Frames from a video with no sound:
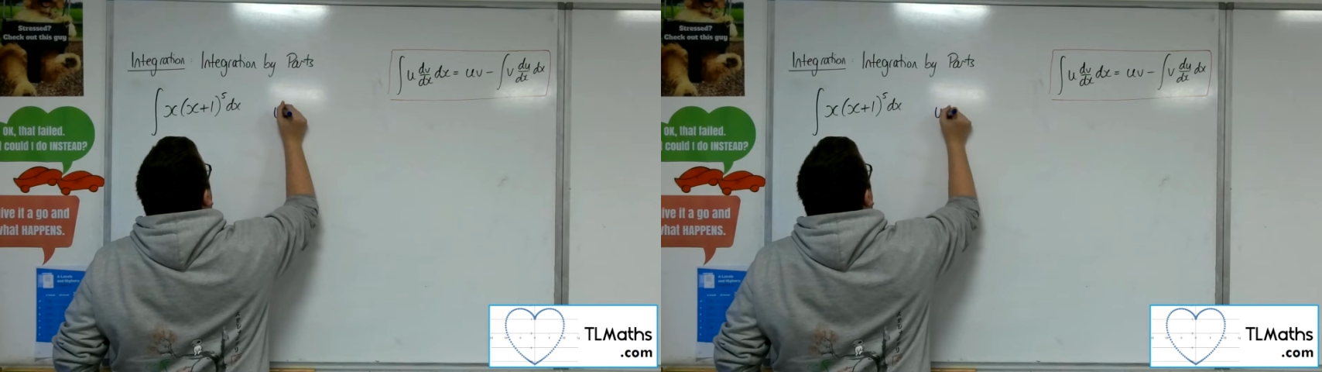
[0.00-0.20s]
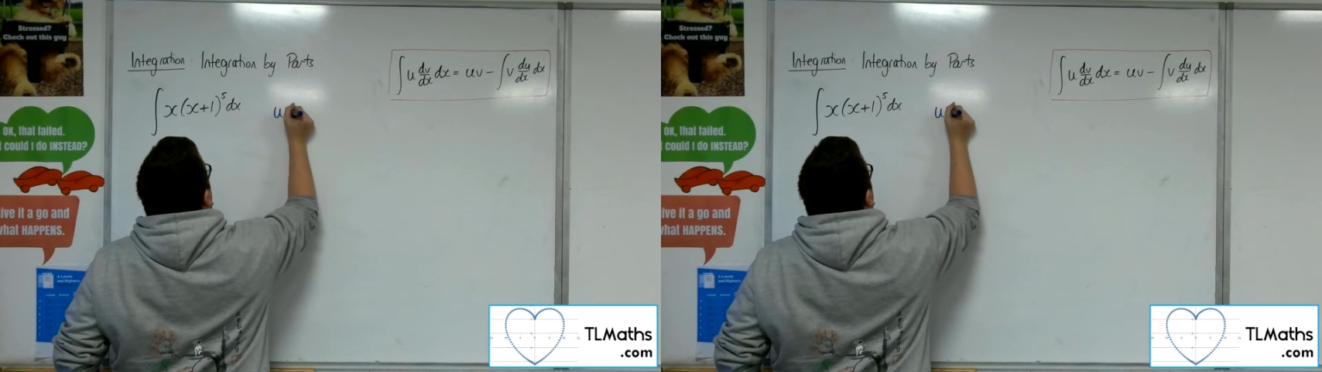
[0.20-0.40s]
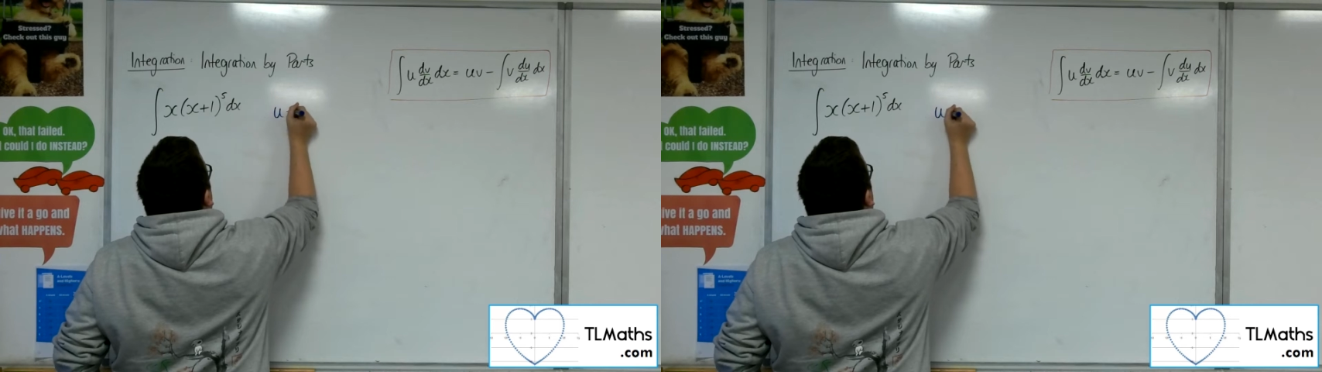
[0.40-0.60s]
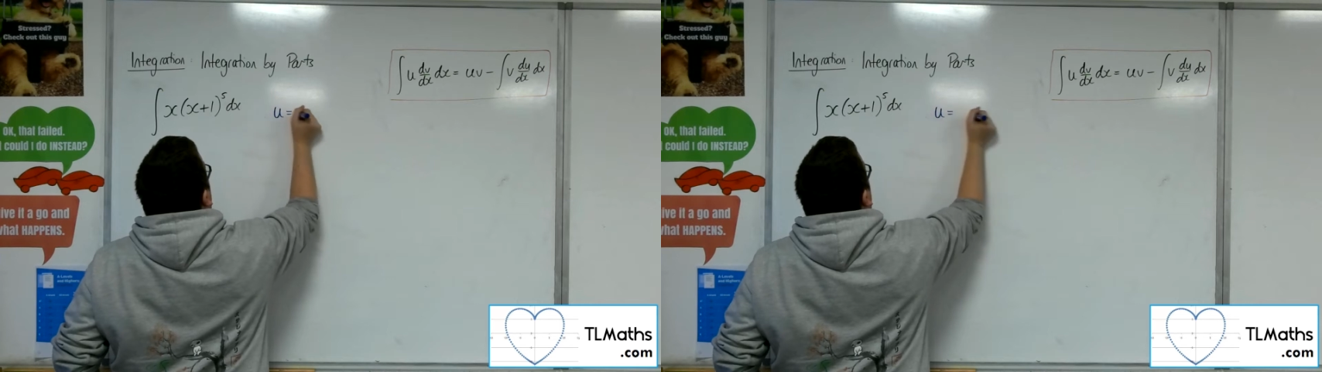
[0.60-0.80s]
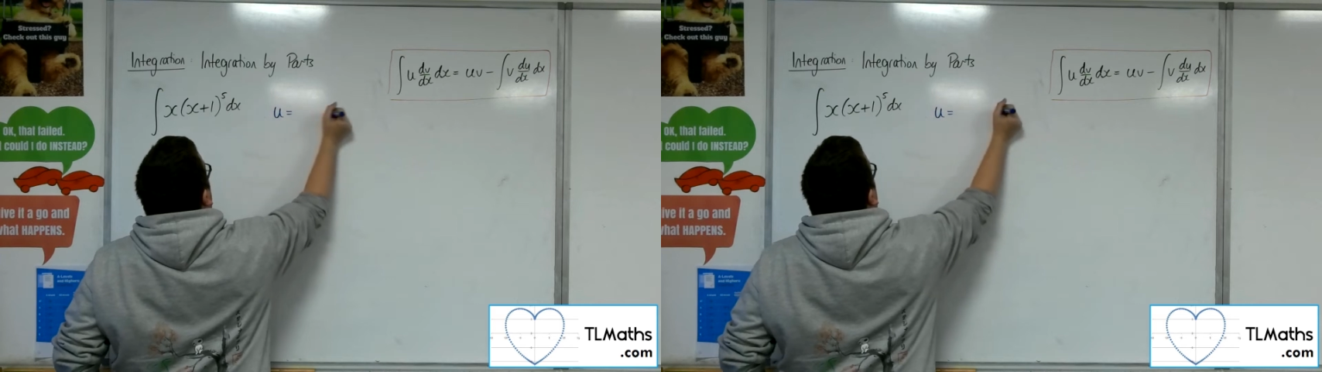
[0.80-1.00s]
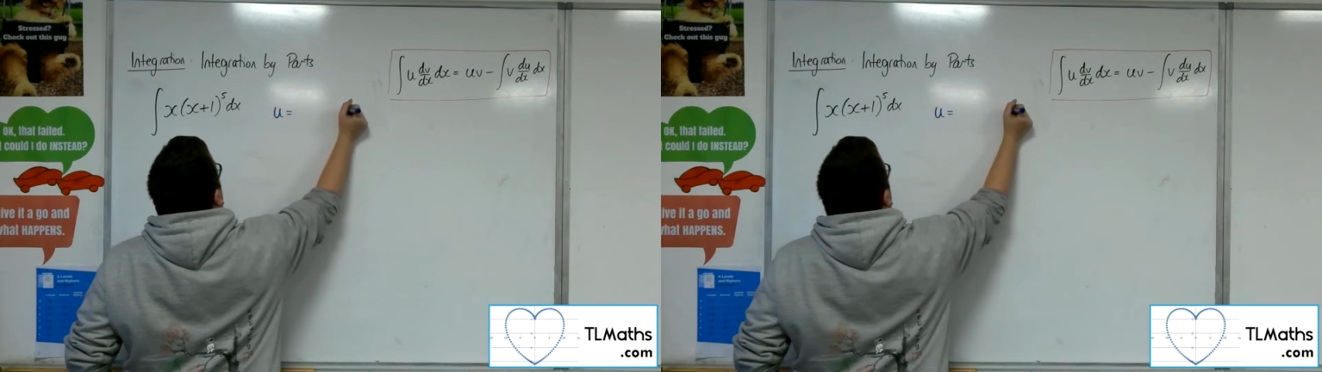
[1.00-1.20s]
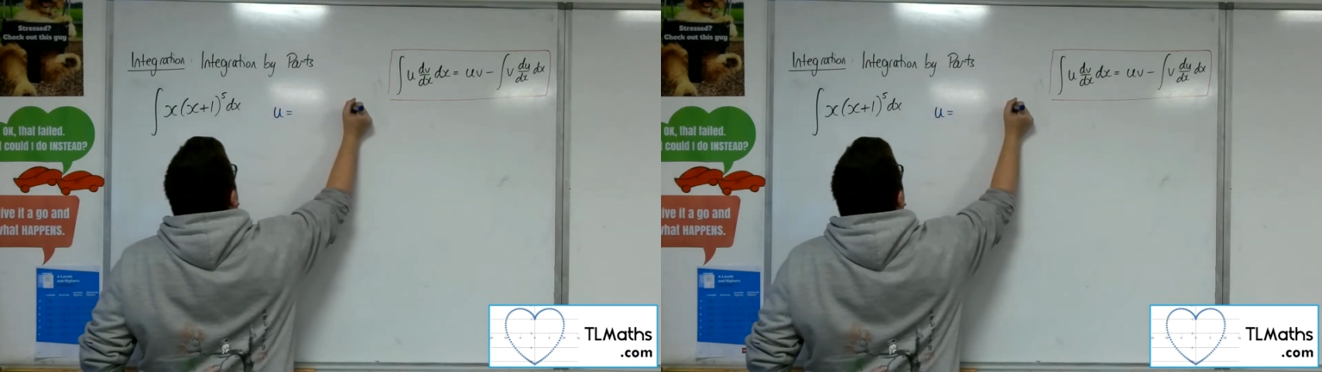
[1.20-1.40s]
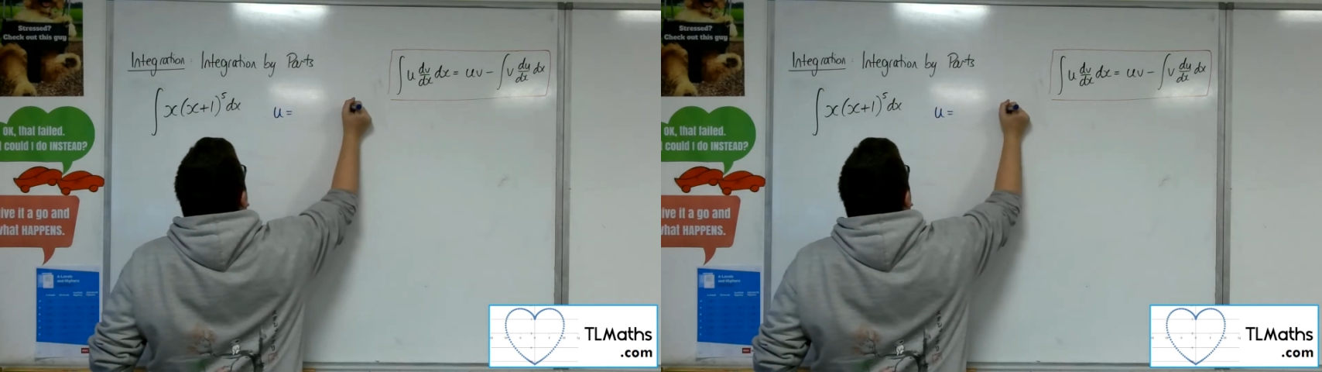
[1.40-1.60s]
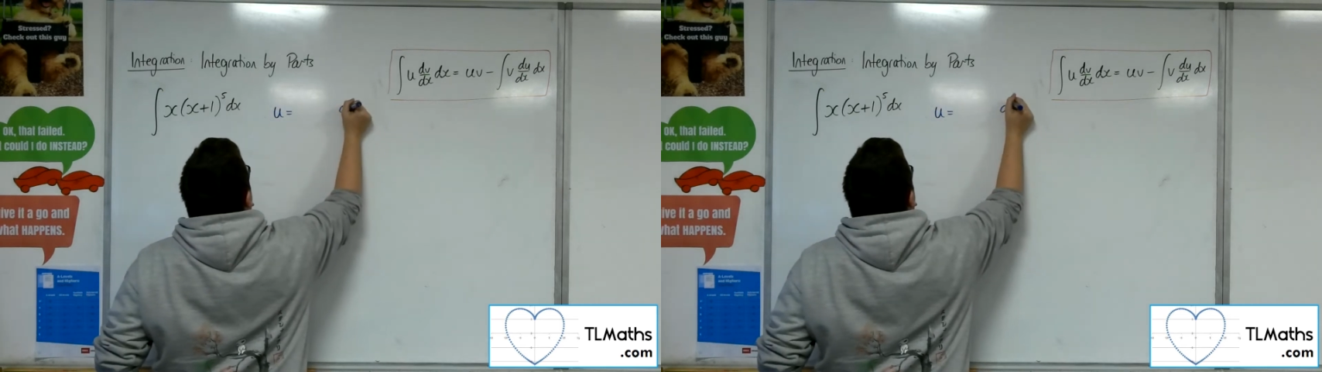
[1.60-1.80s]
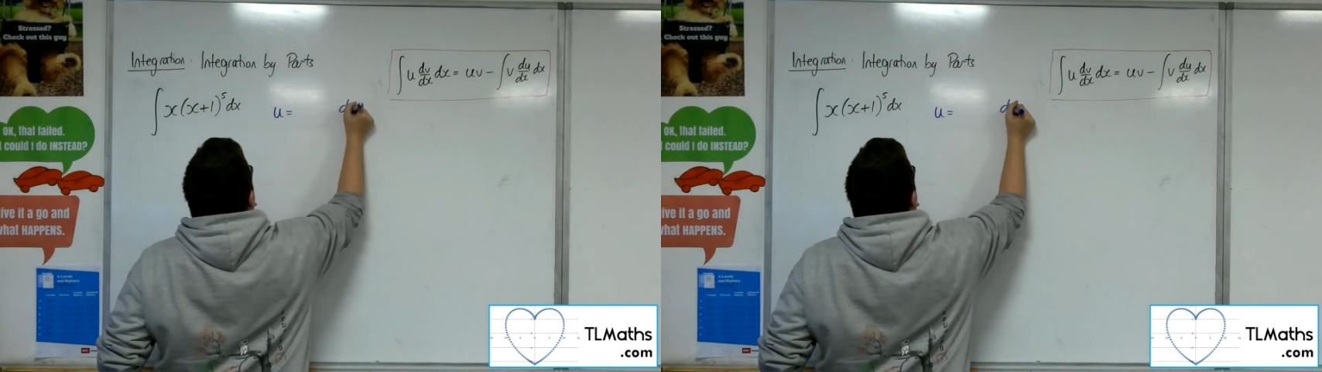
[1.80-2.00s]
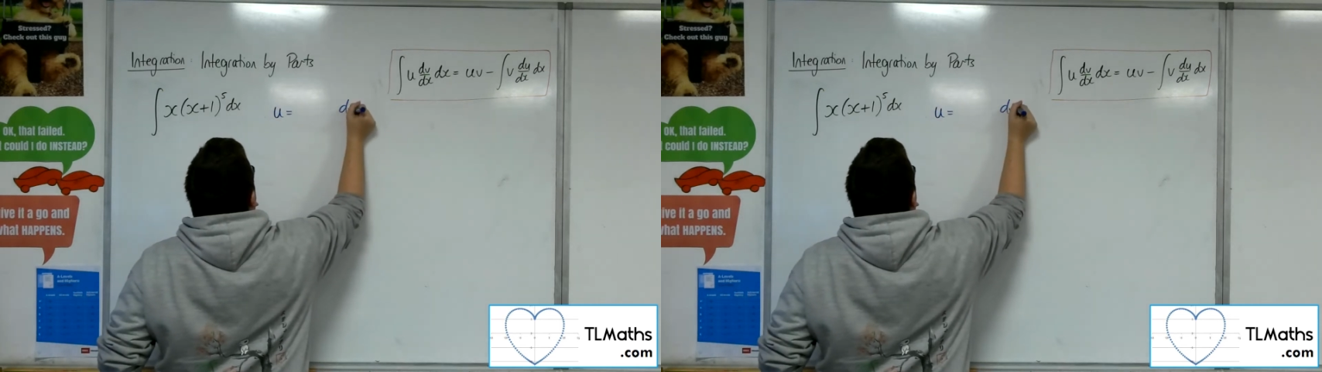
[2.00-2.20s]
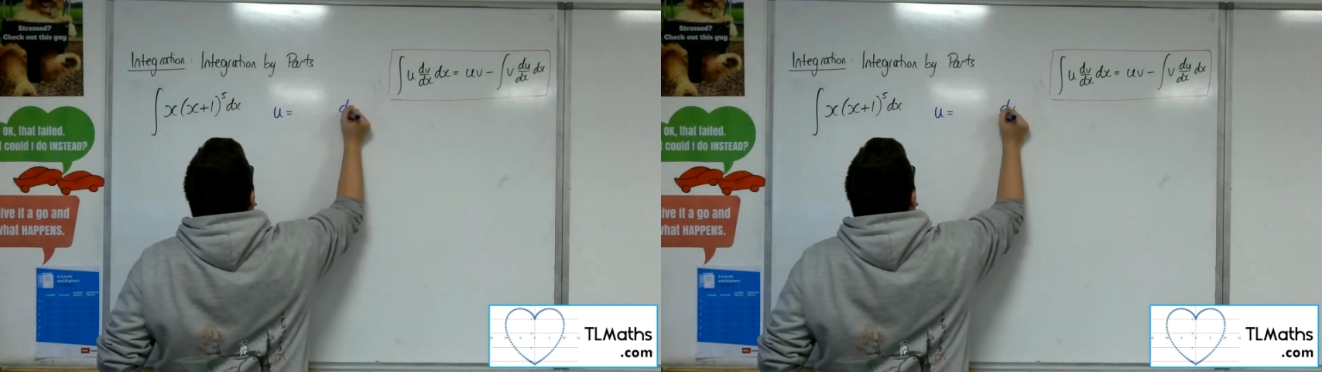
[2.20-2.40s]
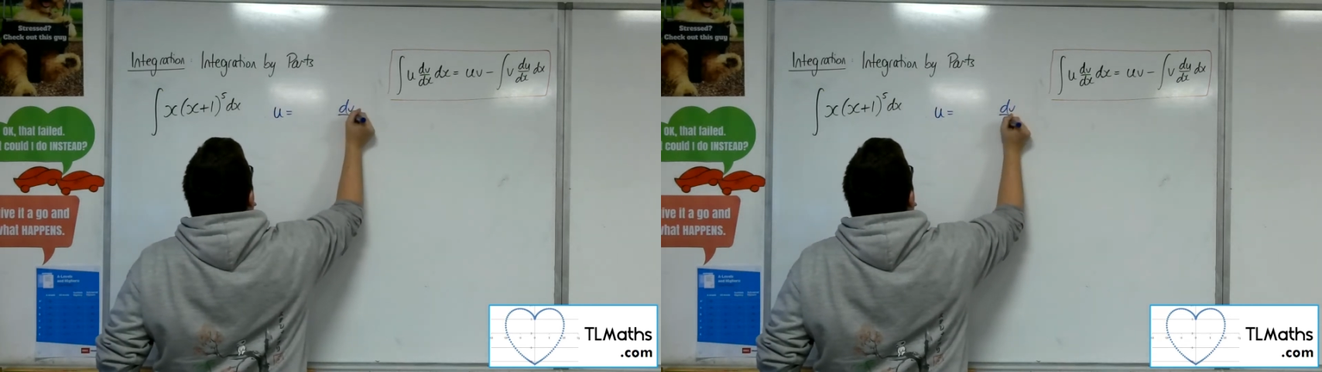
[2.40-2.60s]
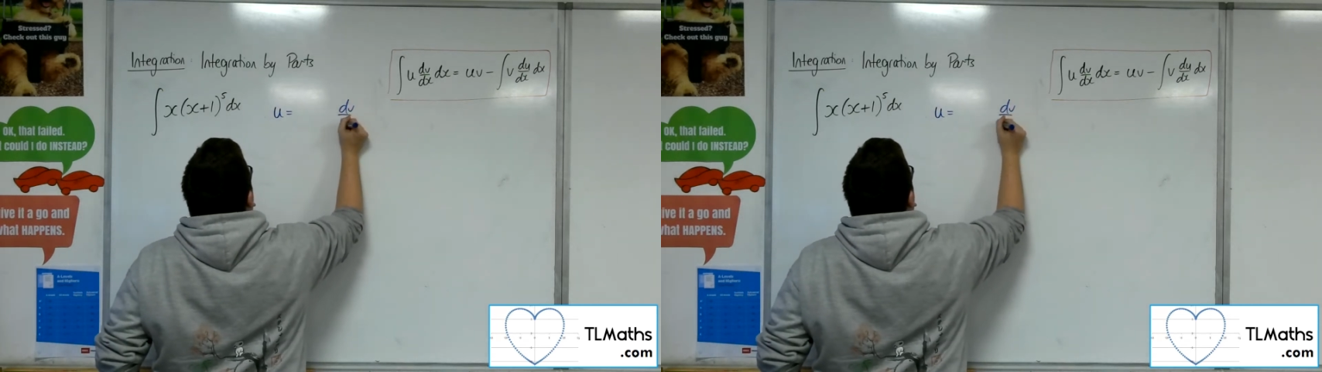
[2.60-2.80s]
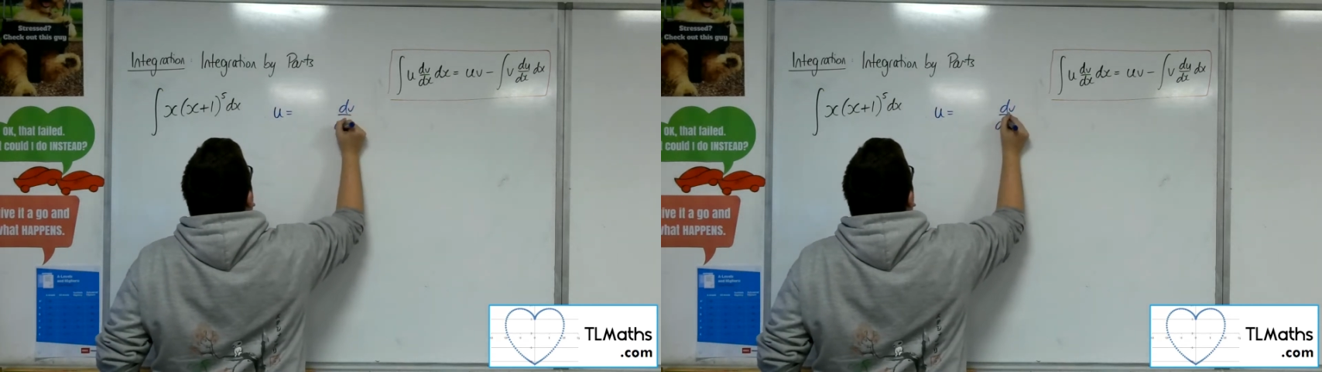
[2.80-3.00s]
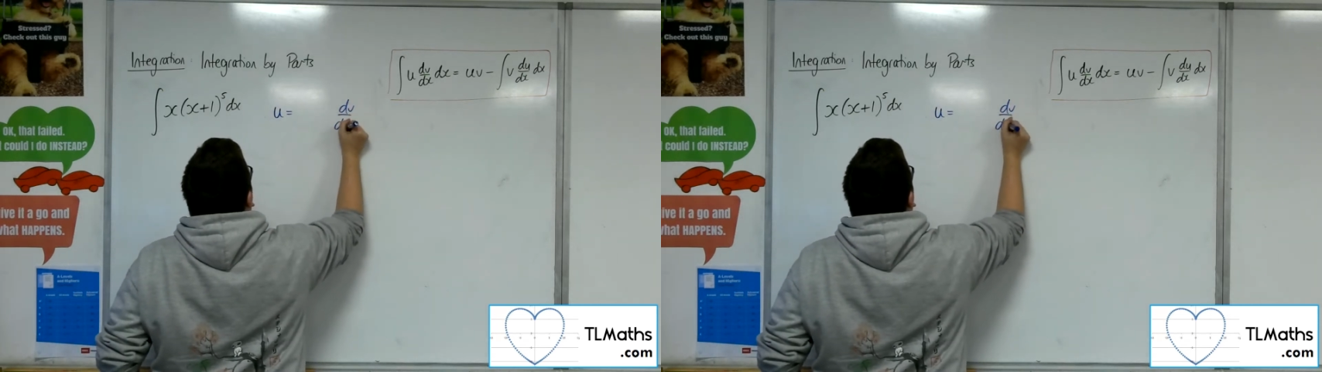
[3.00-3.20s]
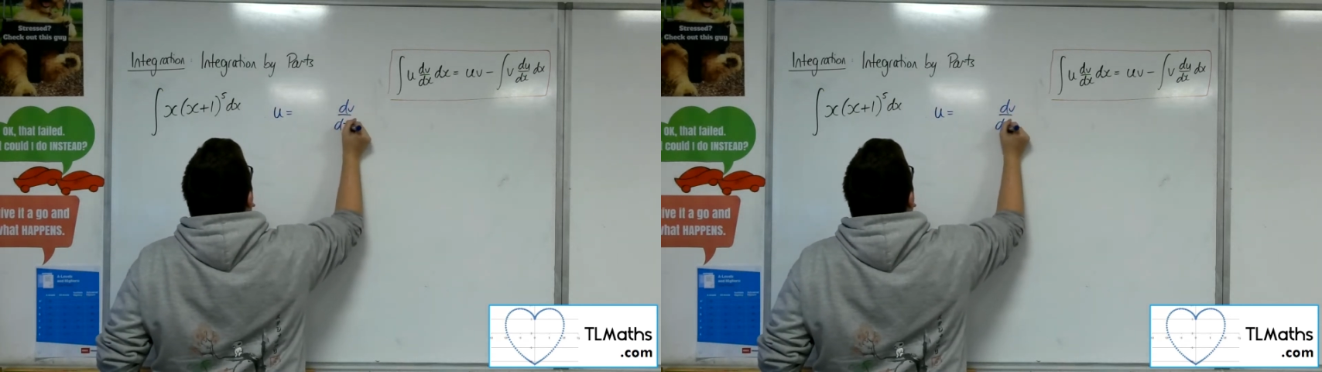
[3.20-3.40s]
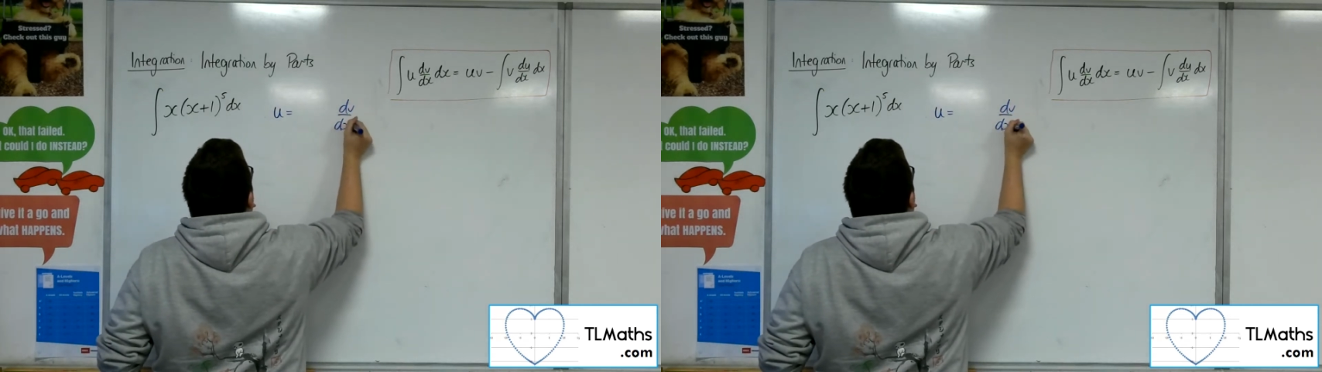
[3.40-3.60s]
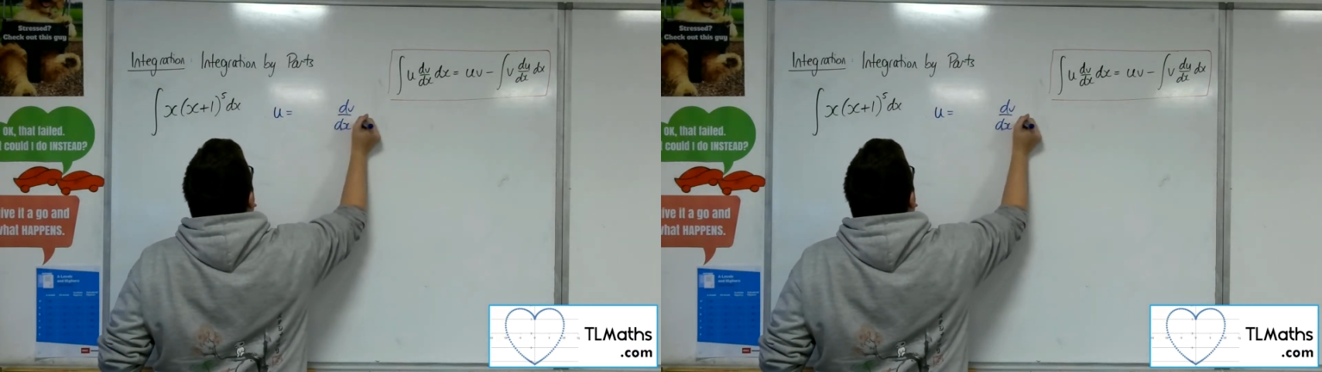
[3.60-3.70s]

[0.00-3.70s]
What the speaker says: [unreadable: no face in view]